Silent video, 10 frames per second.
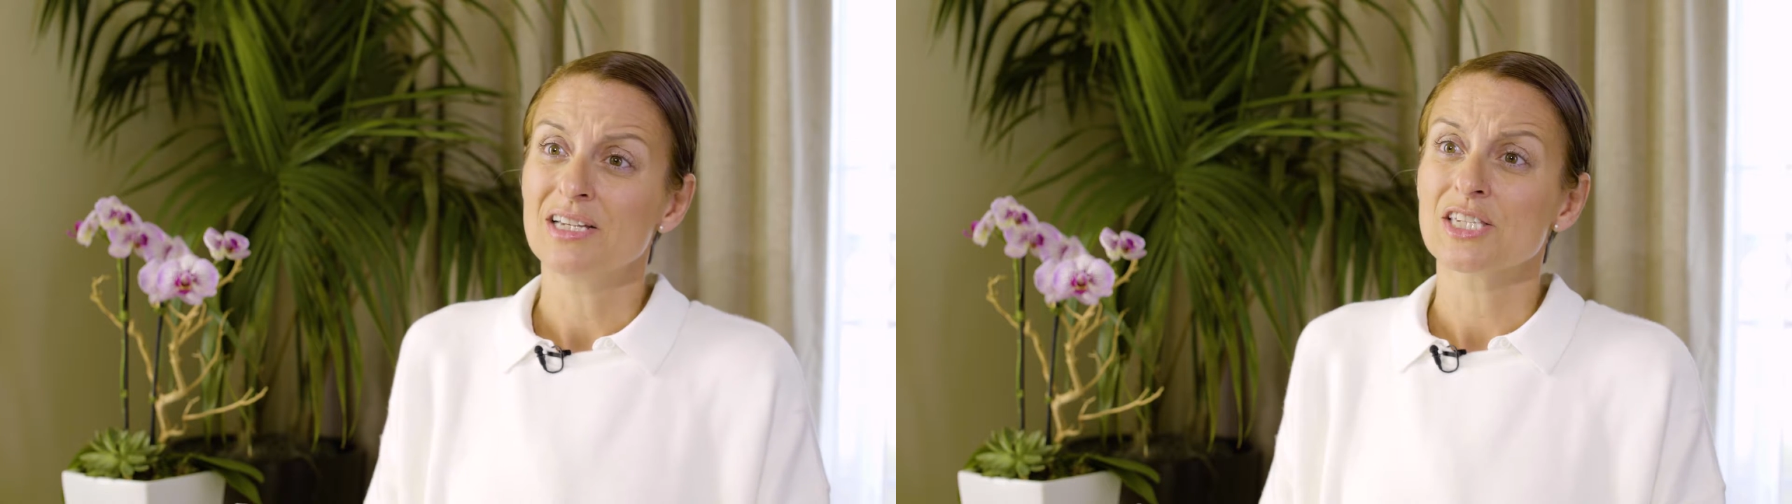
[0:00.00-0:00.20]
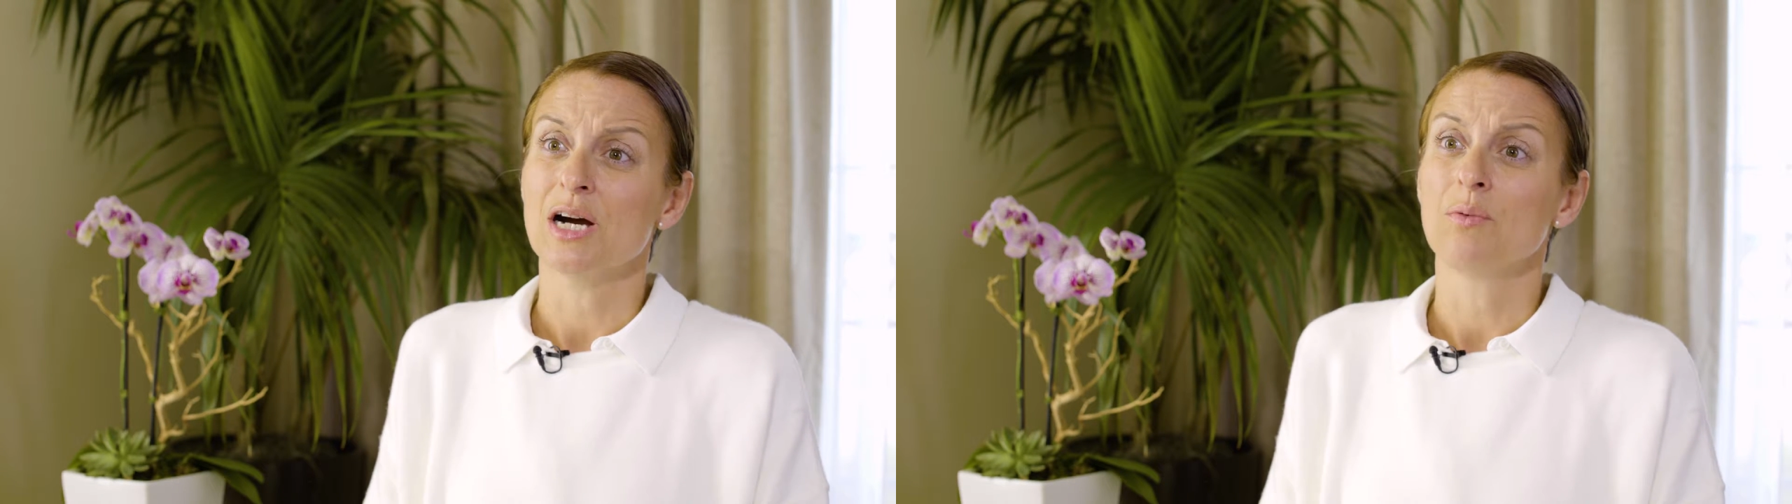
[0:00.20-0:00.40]

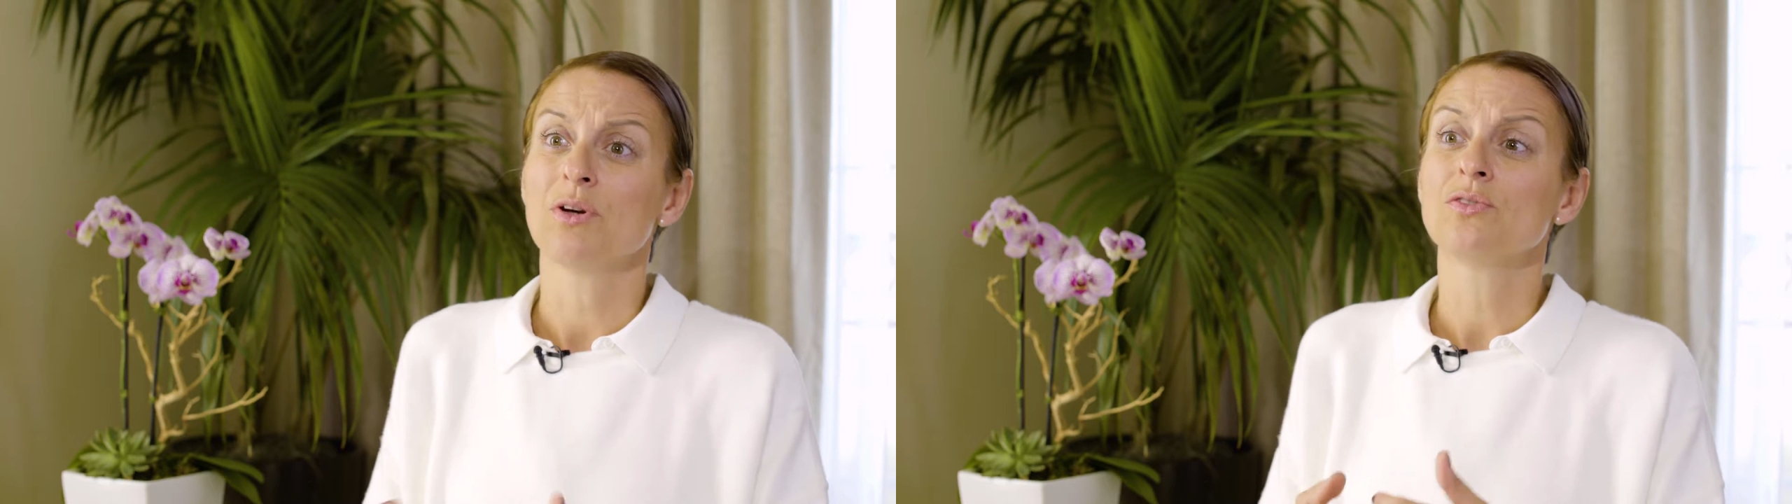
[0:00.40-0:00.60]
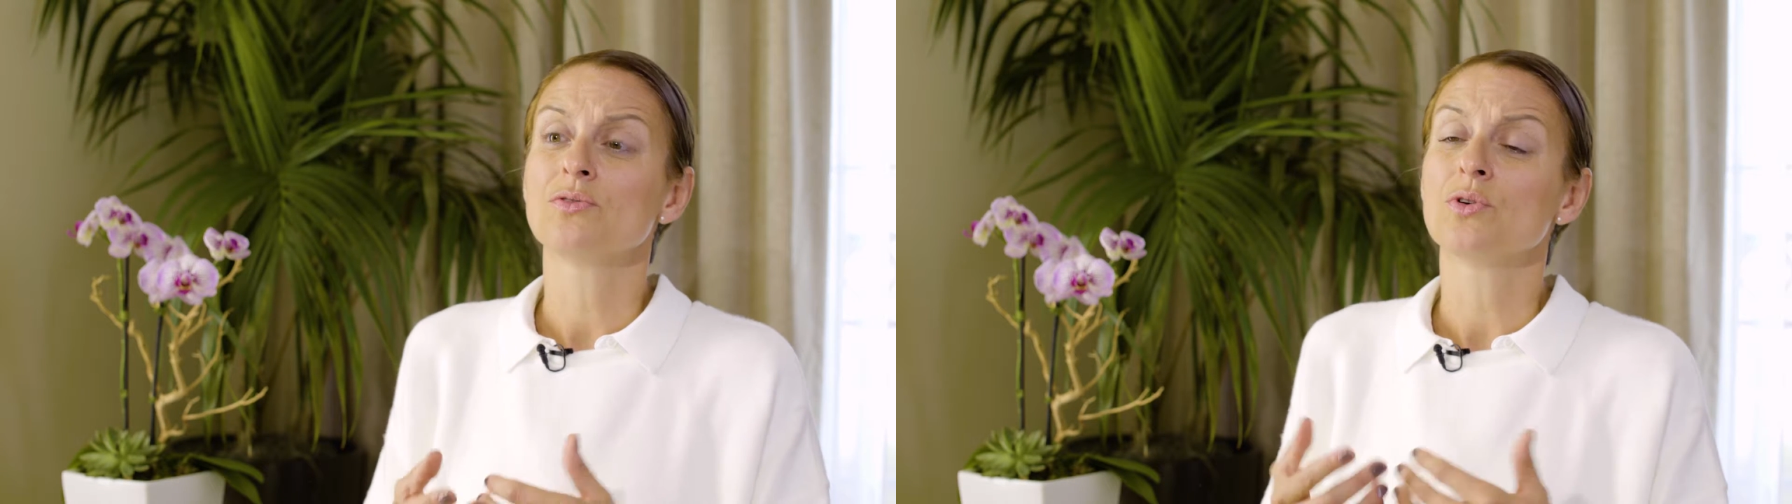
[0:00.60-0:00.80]
So I
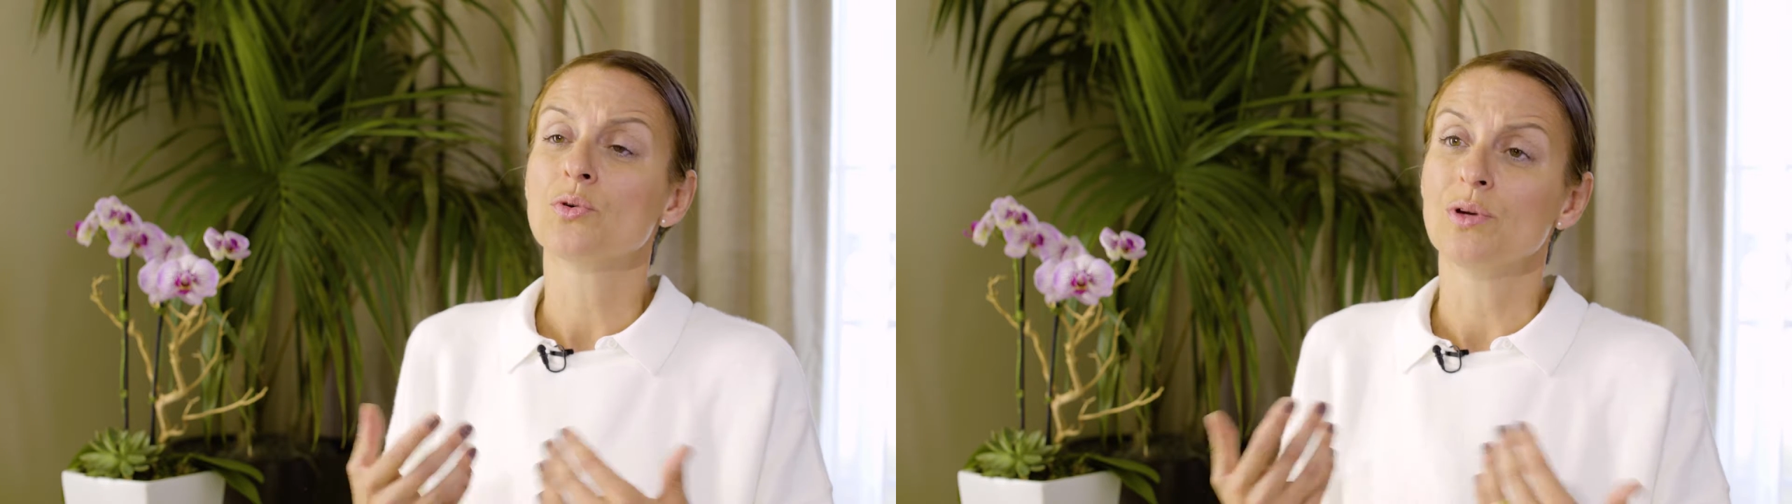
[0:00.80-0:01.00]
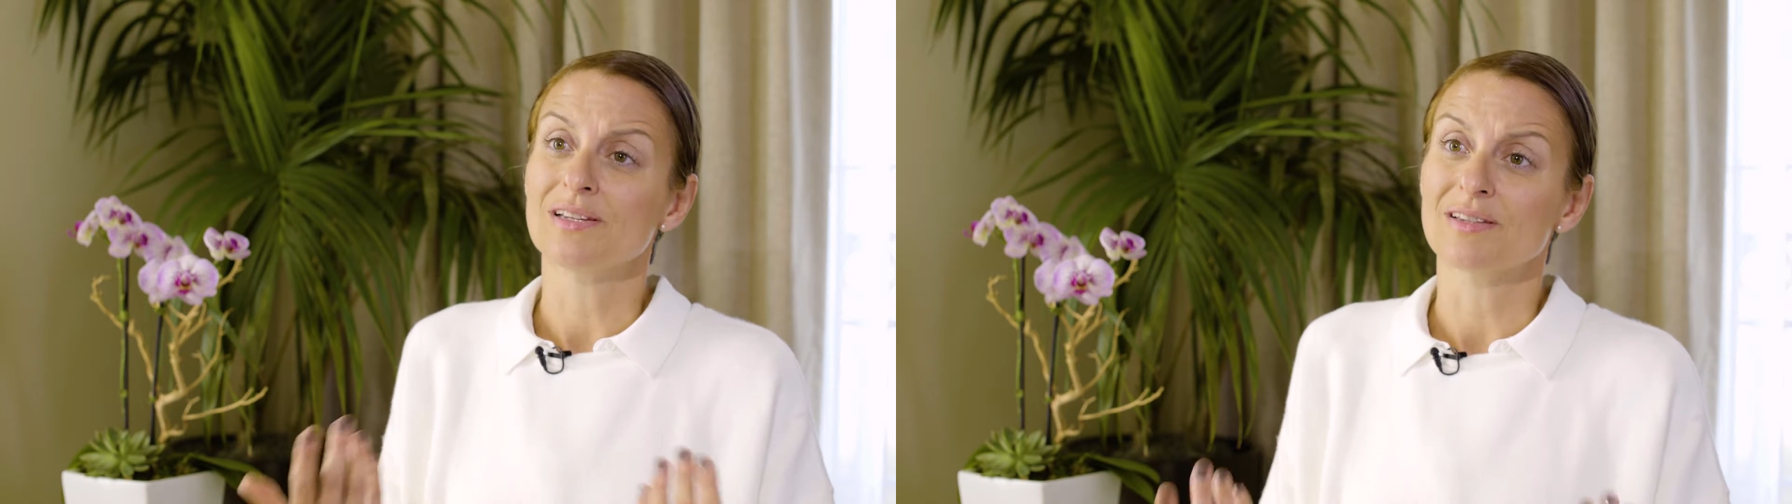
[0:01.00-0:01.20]
wanted to
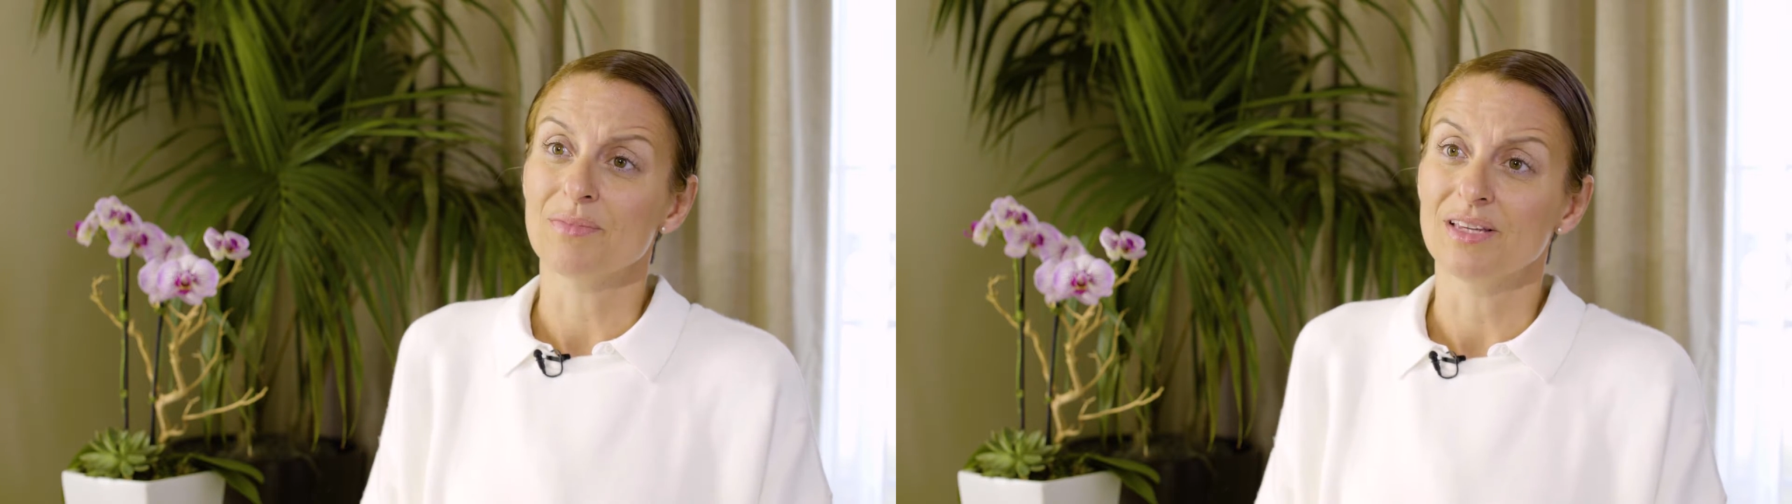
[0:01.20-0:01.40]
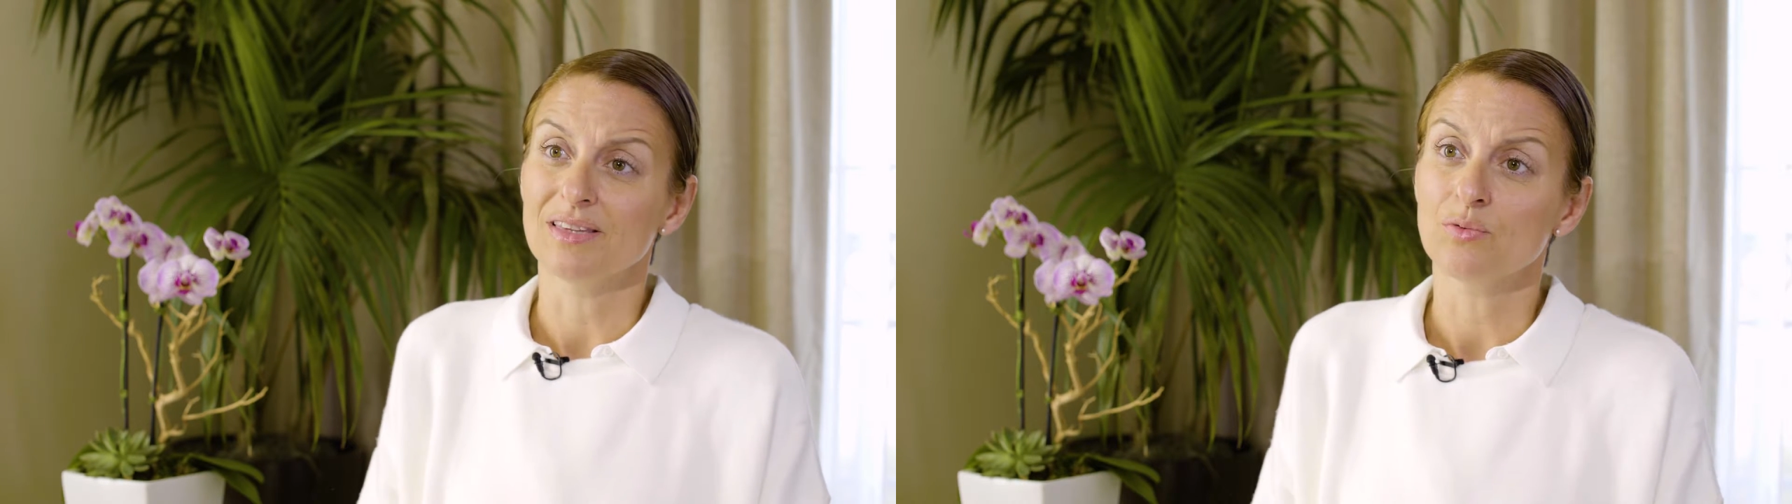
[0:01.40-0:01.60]
create
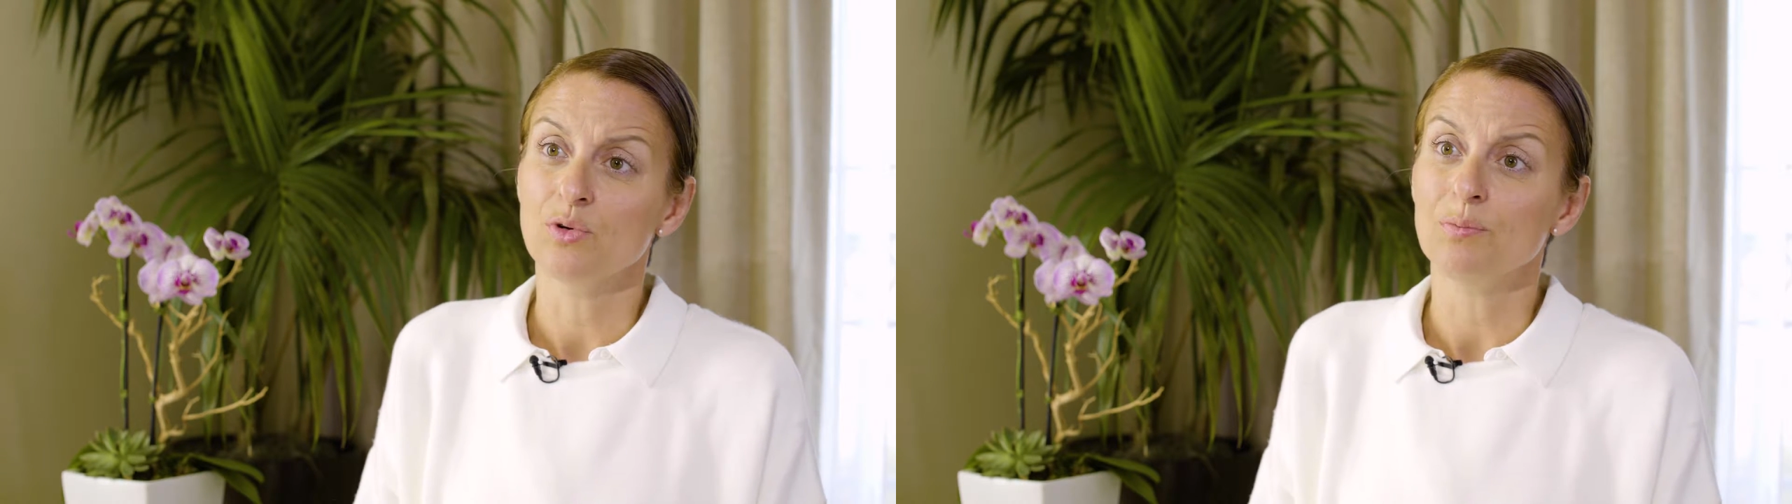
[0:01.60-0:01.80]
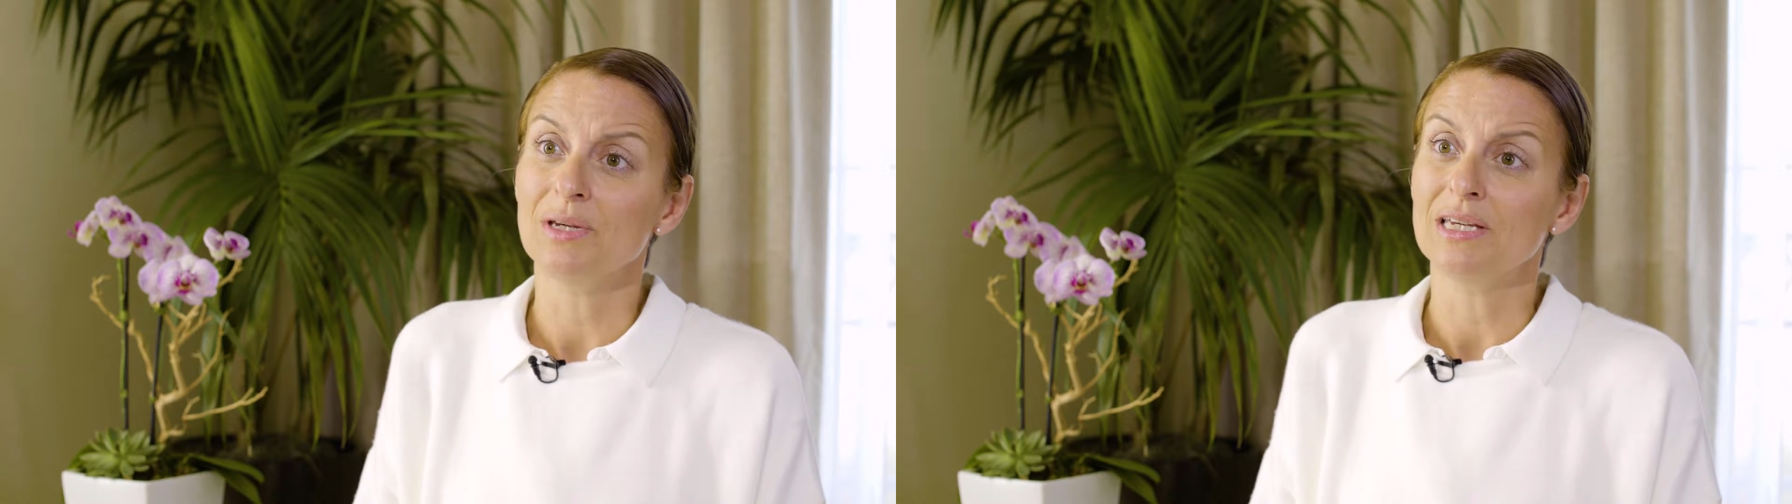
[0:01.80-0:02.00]
something that
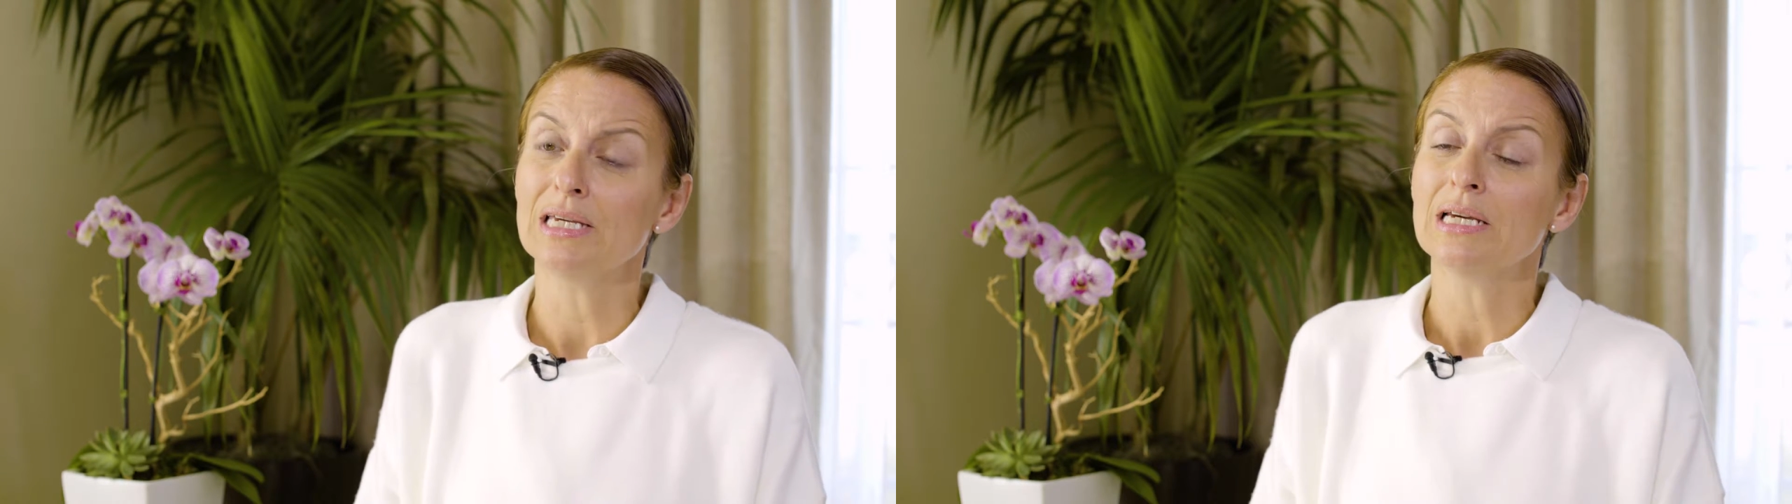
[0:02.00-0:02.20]
would be